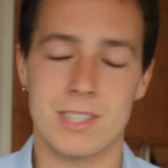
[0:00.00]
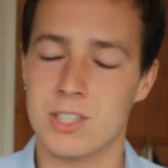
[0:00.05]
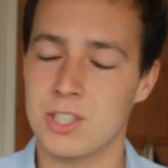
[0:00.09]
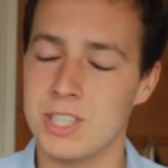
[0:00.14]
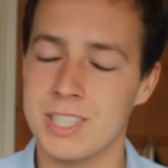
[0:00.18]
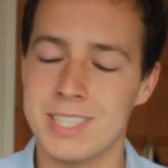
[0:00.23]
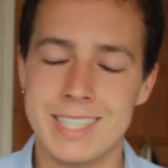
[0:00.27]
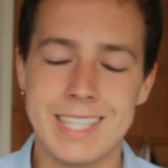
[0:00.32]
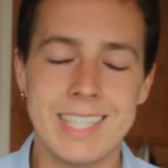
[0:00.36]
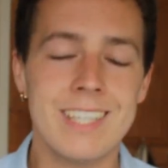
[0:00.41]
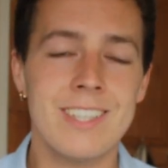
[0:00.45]

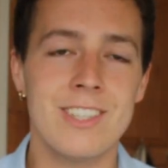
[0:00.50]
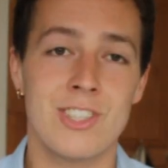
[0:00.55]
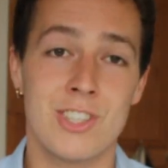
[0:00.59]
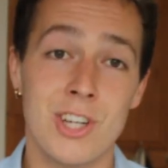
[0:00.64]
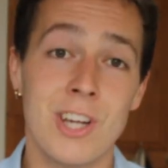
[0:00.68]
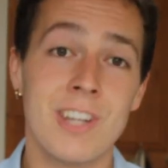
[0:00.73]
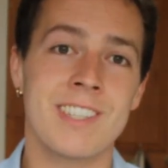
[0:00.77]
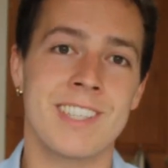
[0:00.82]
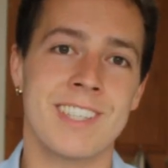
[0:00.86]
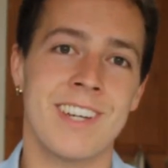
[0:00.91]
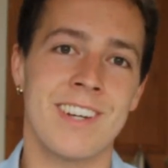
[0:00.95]
She didn't
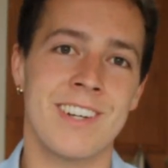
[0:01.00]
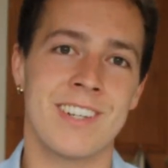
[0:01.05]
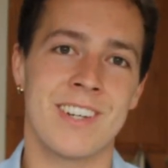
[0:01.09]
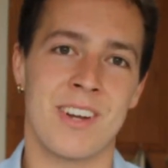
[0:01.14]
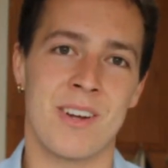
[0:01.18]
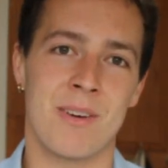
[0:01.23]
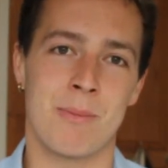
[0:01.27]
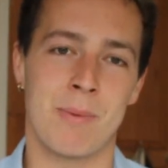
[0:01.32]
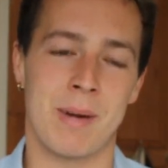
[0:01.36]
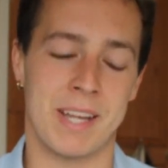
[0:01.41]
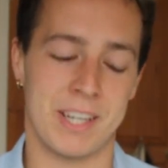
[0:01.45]
just earn
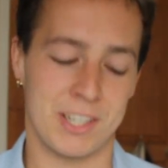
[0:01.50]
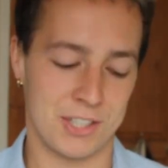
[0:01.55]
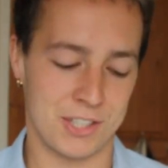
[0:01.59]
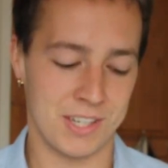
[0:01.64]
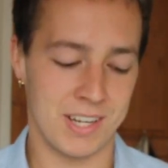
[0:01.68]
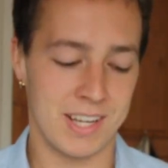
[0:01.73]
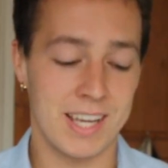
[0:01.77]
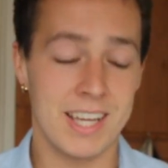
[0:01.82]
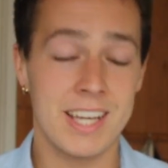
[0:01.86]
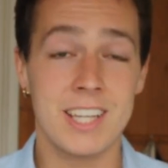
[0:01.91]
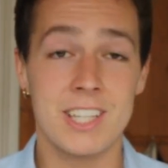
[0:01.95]
her wish,
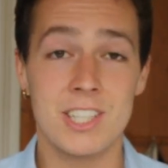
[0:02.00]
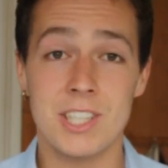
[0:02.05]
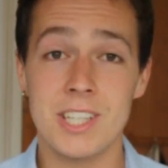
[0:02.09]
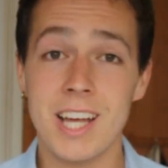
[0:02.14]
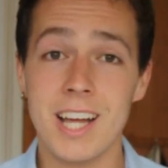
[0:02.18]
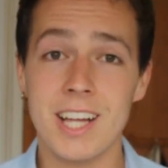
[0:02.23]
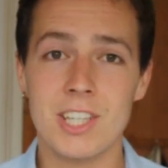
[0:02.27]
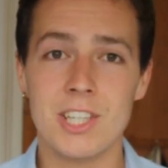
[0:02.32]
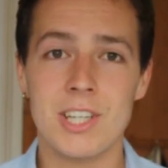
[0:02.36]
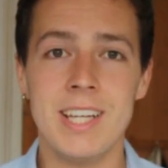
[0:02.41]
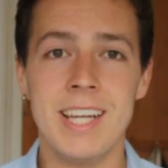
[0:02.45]
she
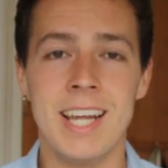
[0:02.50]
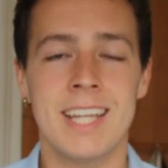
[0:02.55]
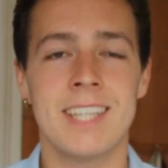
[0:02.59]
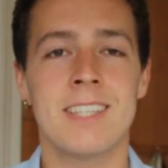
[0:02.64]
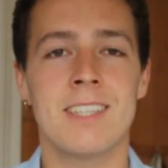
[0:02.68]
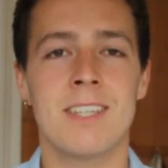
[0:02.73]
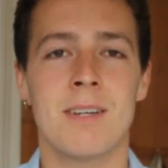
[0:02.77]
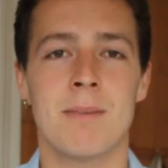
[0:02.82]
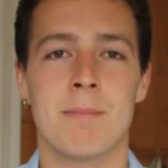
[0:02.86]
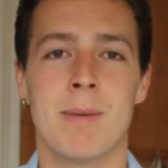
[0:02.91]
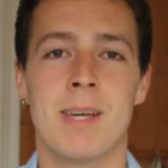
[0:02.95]
actually
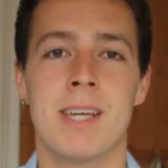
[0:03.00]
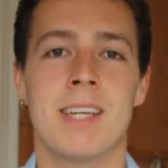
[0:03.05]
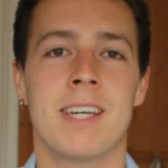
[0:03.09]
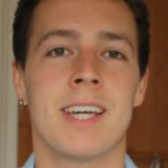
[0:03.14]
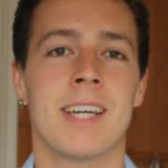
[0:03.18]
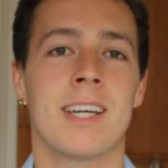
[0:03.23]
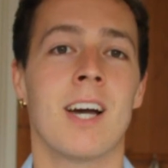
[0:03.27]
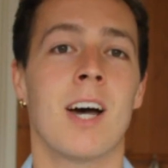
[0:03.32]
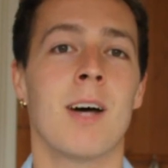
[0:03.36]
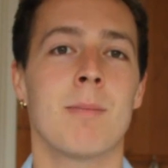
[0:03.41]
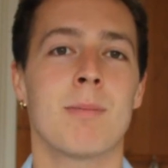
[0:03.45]
ended up
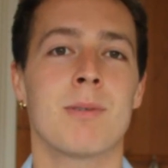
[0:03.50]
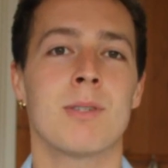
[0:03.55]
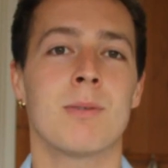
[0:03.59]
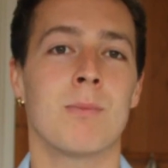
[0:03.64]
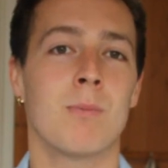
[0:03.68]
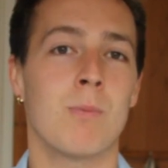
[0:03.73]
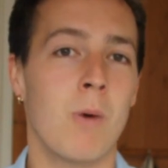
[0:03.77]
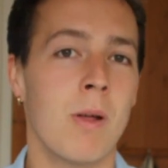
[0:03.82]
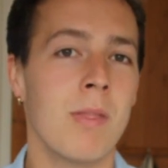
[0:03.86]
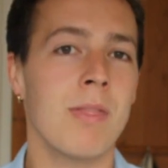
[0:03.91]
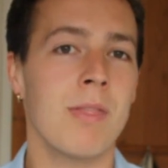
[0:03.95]
making up to
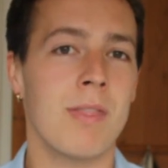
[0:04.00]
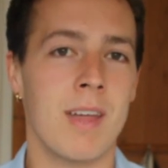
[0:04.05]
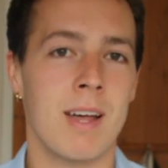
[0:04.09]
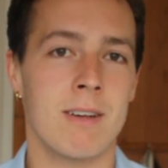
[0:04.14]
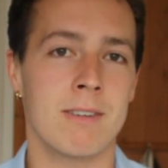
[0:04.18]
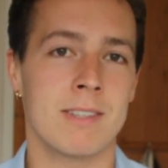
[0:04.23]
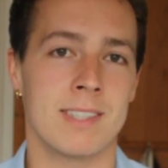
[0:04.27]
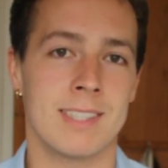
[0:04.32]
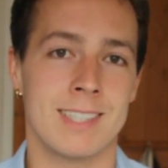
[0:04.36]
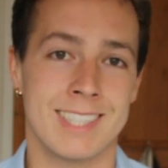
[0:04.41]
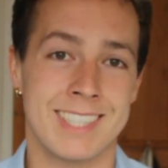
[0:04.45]

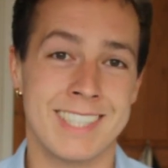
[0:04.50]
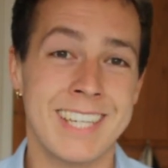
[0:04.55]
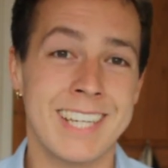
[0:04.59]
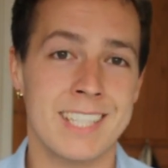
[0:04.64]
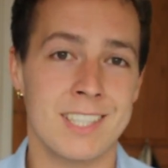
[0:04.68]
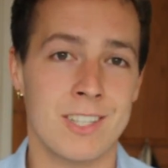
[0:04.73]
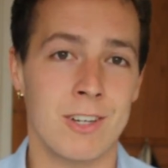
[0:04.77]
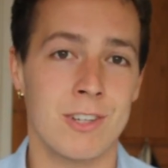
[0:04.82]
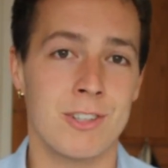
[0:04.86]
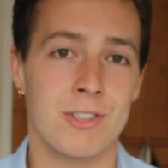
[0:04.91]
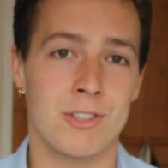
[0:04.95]

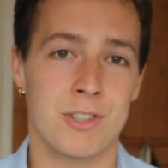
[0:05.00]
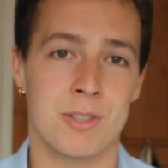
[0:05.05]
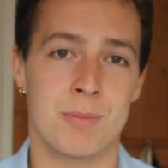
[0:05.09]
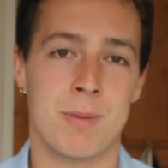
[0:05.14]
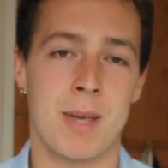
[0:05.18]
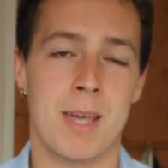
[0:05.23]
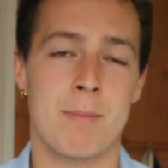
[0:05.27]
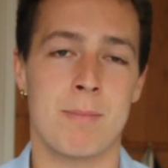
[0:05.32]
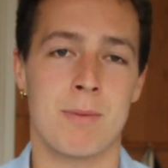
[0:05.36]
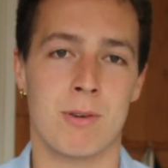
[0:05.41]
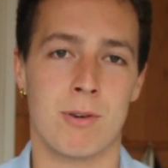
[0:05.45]
1,600
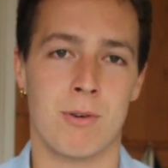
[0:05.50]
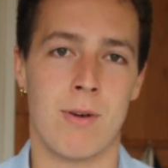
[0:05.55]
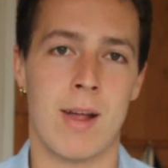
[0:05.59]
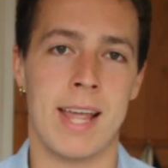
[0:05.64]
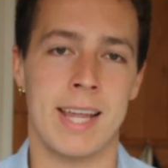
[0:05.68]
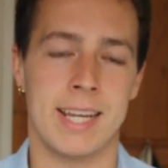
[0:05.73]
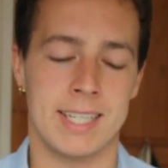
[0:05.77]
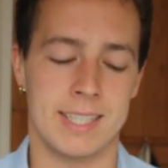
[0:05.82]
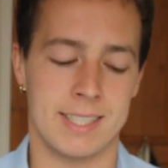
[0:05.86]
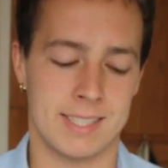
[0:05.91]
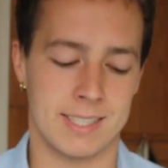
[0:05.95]
paper
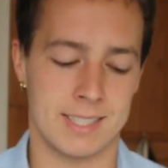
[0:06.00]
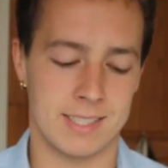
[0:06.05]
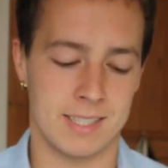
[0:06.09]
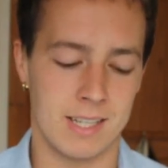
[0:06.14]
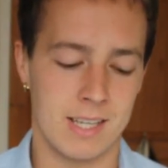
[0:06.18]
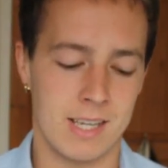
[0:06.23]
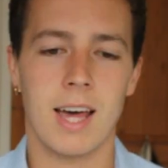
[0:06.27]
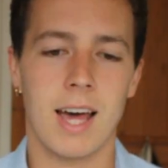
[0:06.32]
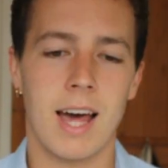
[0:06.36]
cranes.